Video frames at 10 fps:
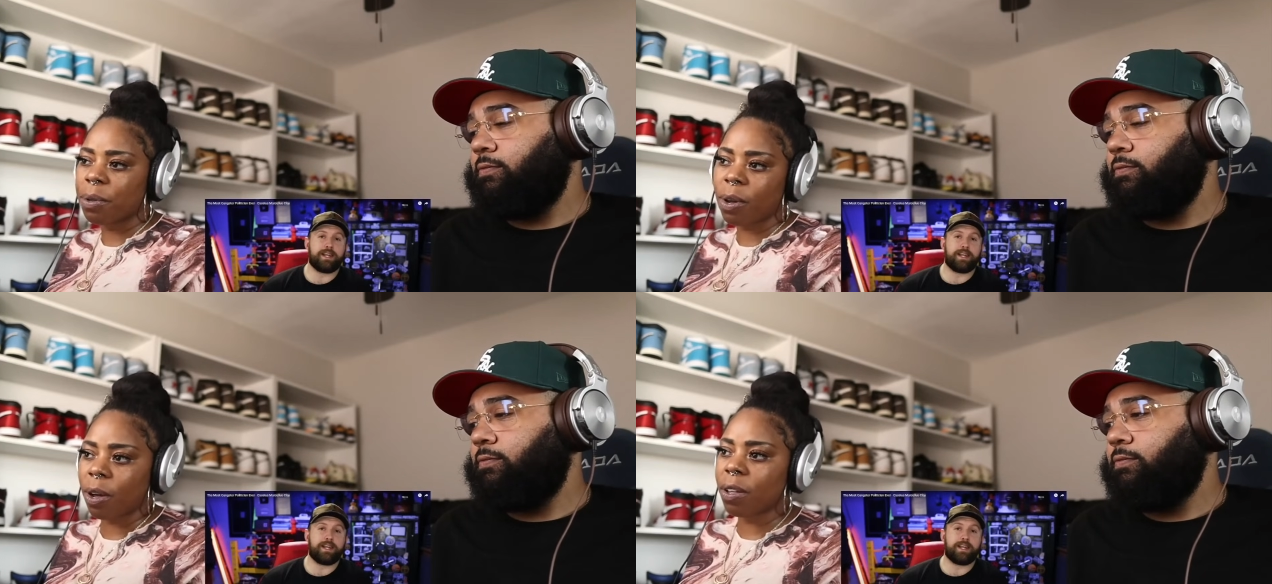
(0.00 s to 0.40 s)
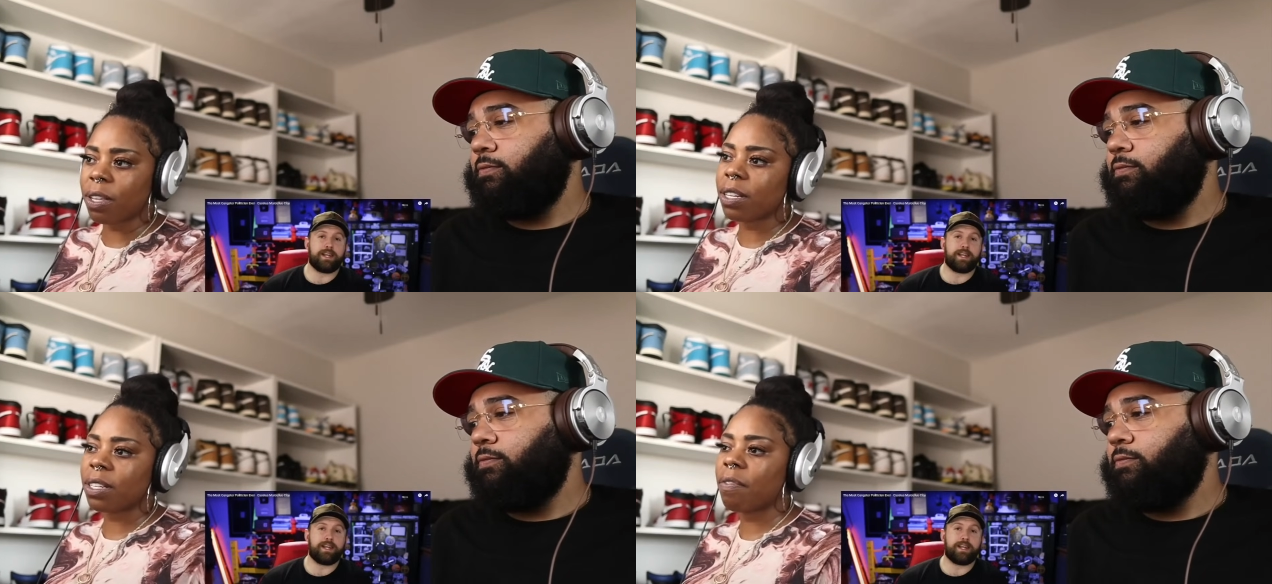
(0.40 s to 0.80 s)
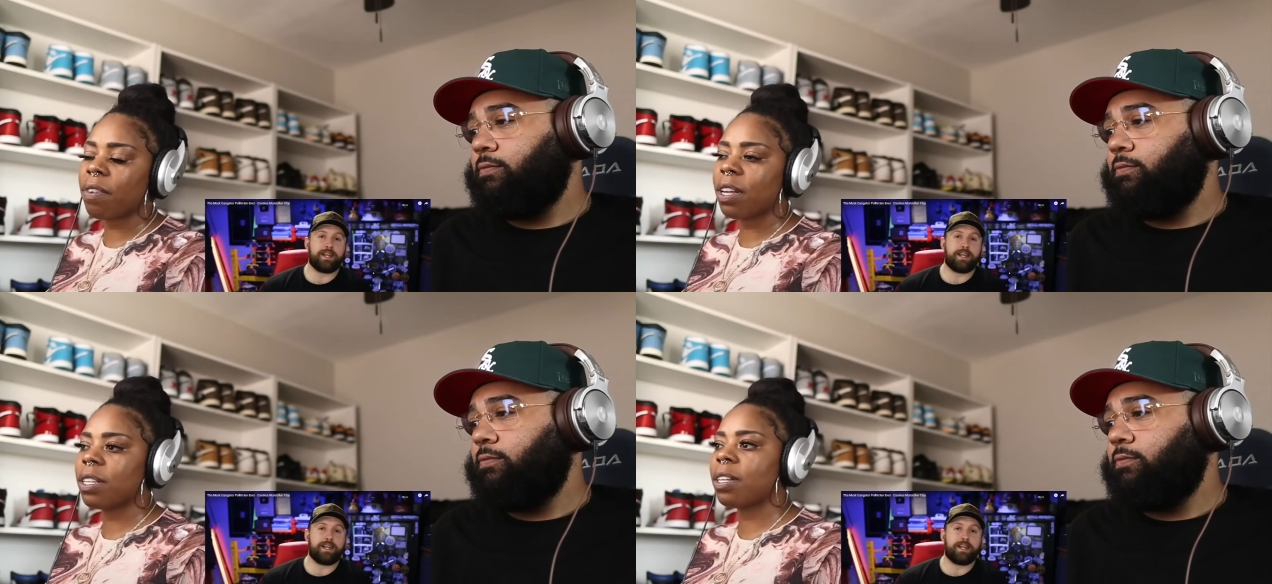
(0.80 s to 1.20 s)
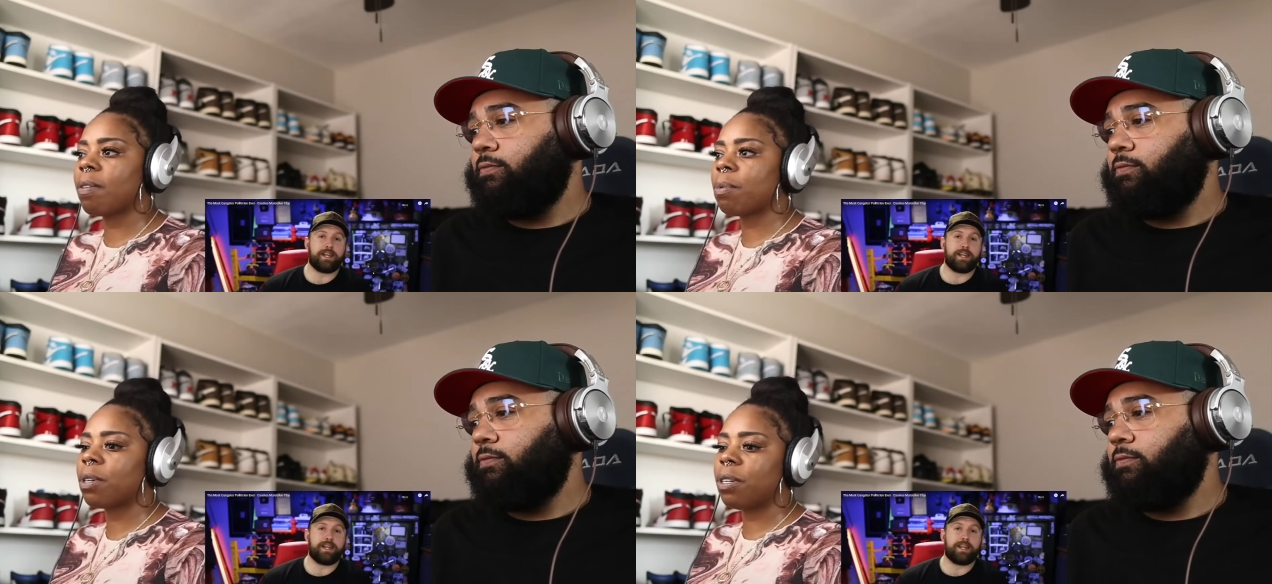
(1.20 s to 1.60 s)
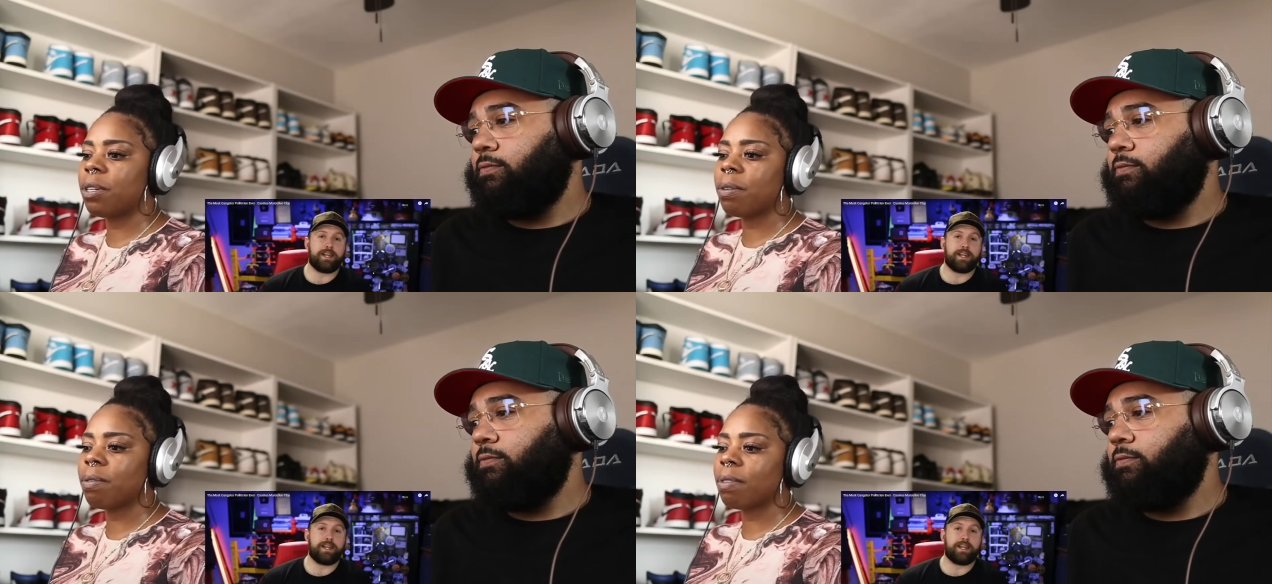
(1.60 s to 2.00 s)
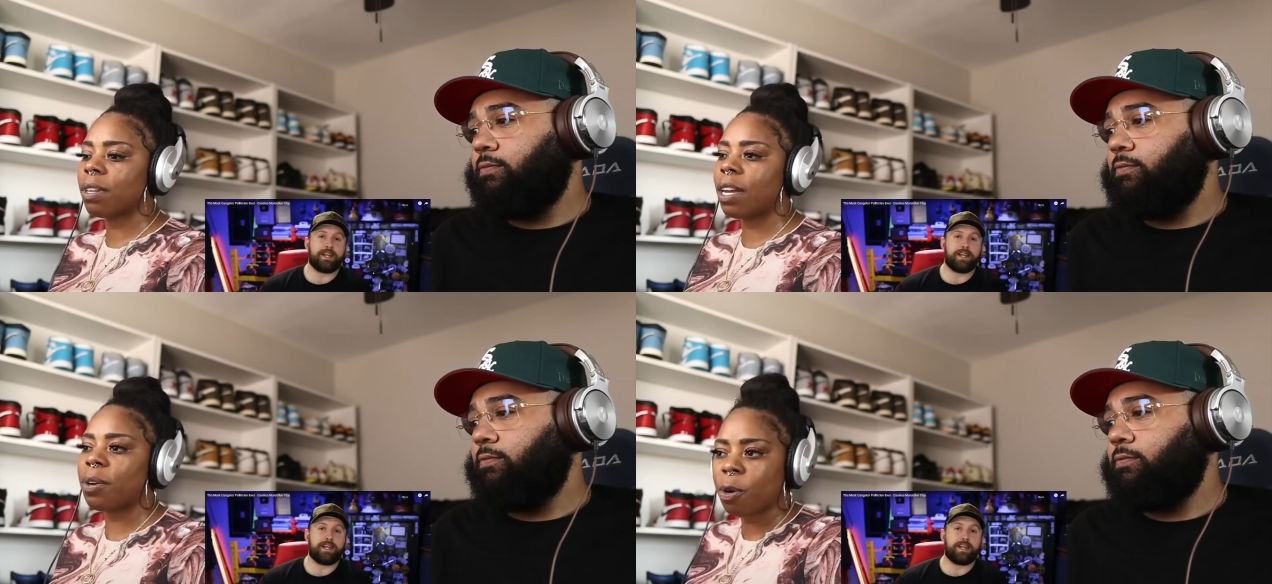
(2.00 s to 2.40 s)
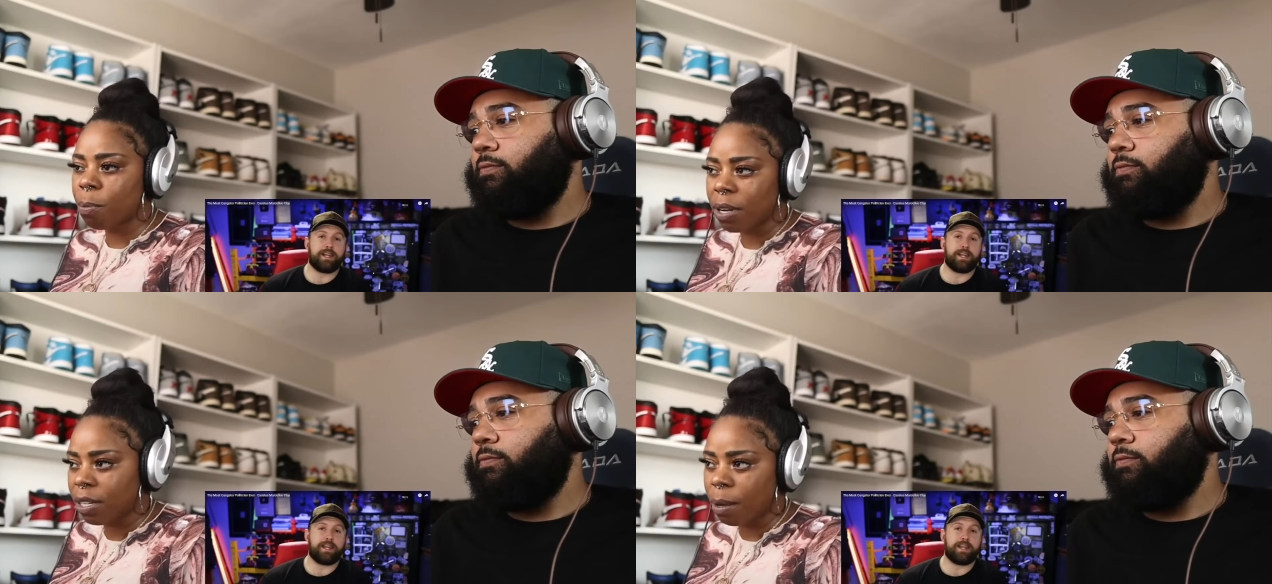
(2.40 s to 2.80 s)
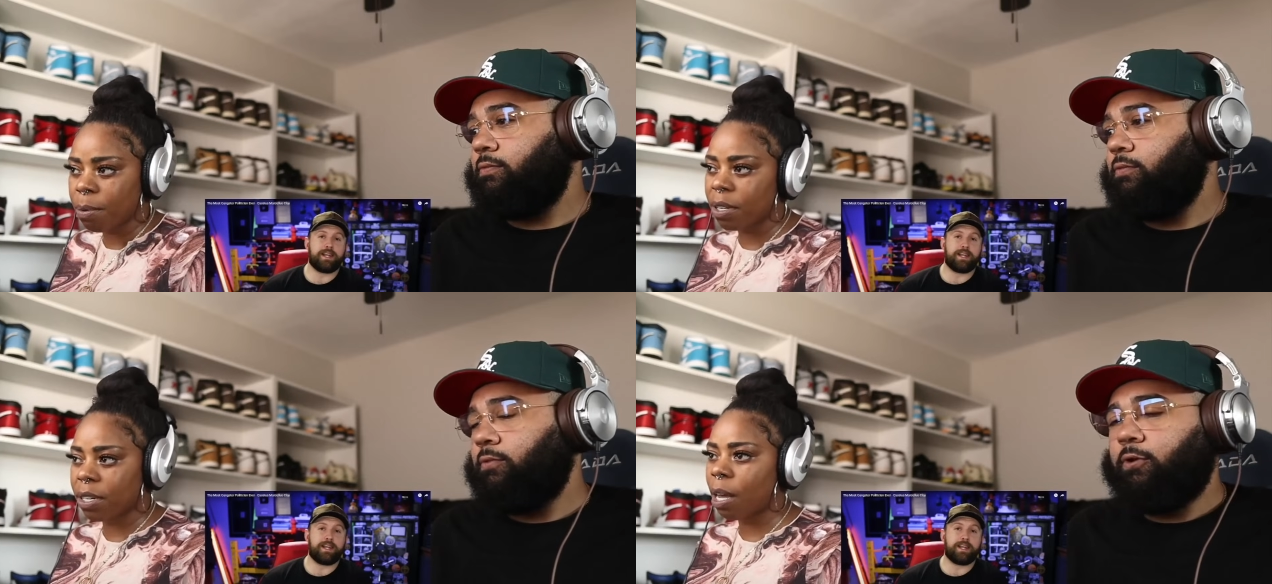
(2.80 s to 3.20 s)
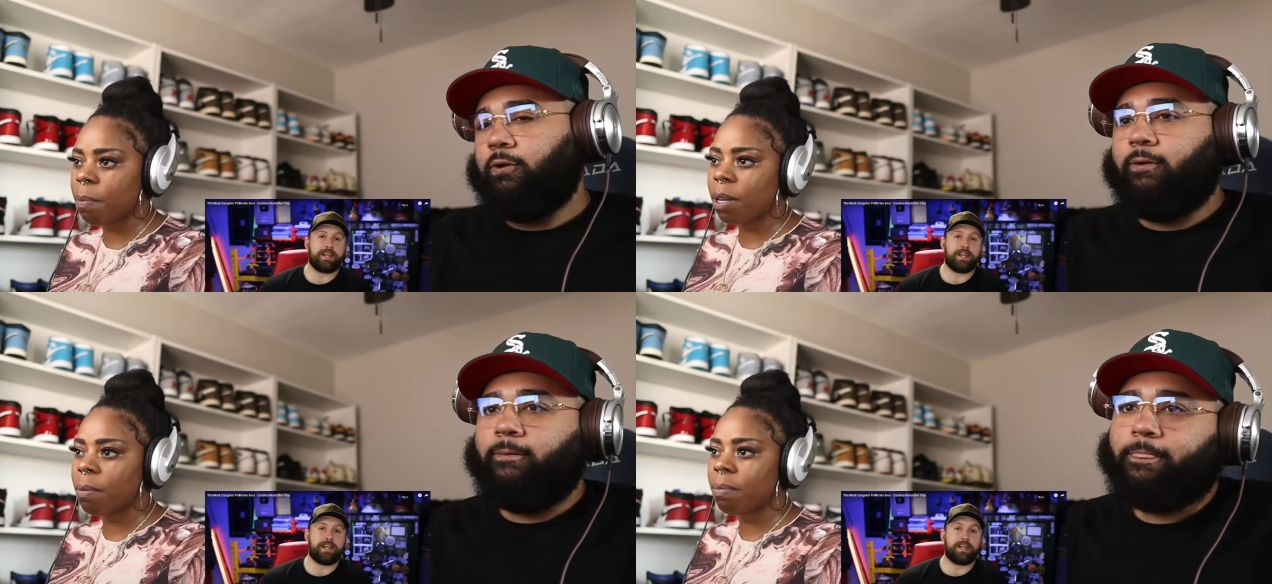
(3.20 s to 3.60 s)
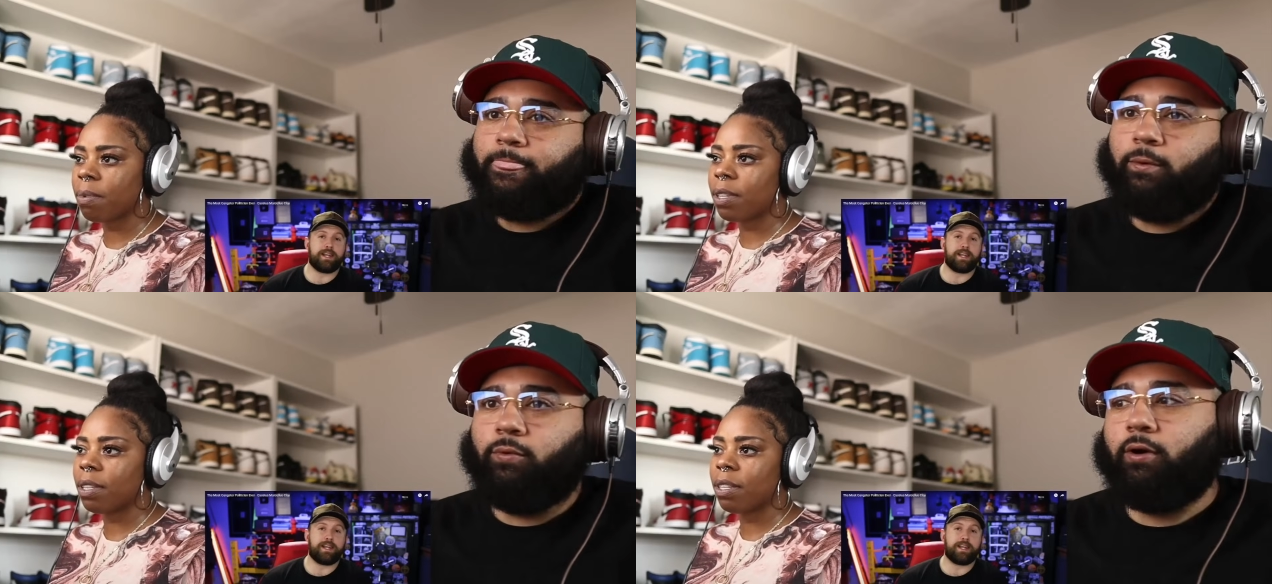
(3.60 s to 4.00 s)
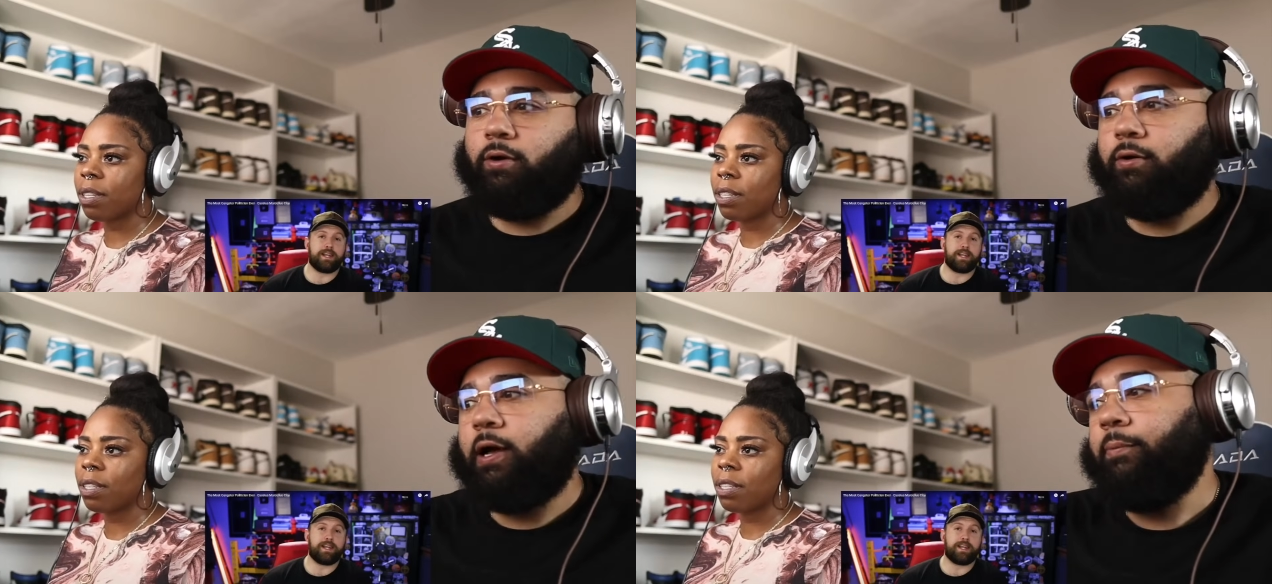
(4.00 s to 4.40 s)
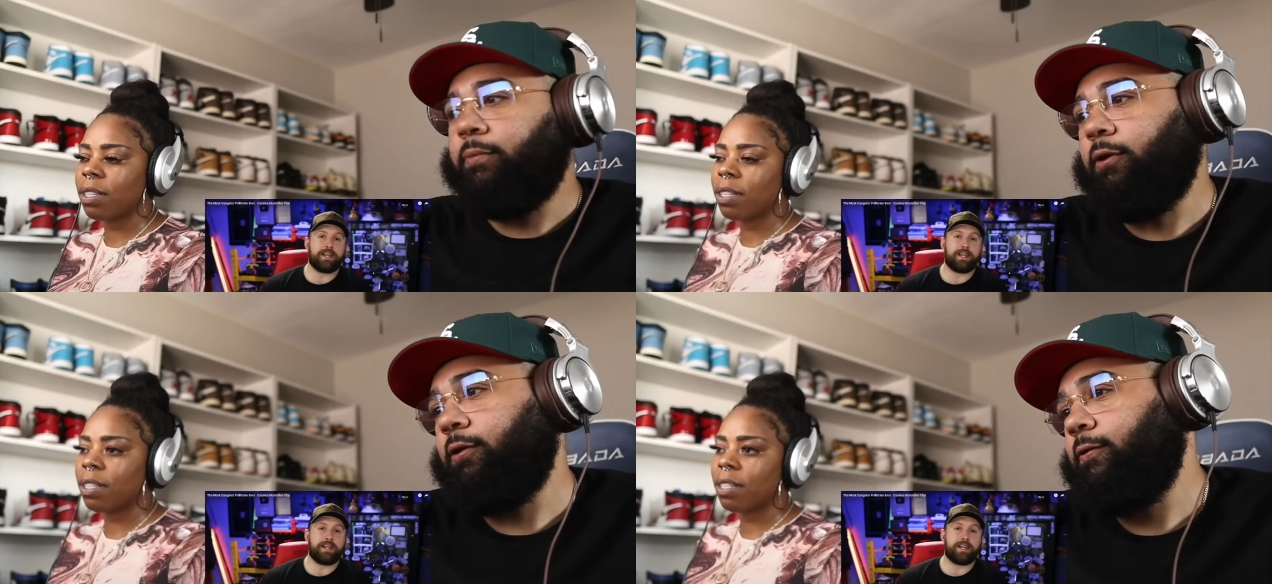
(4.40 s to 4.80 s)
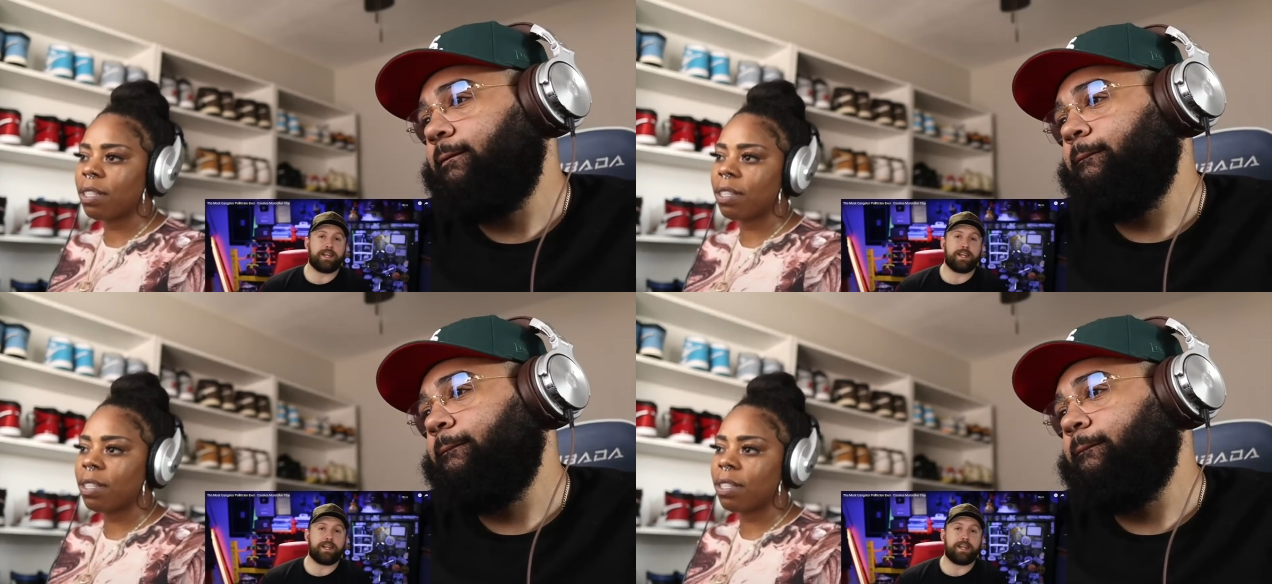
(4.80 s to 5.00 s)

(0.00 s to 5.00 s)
Speaker 1: all this stuff that he's able to do, and nobody's able to stop him.
Speaker 2: Well, I mean,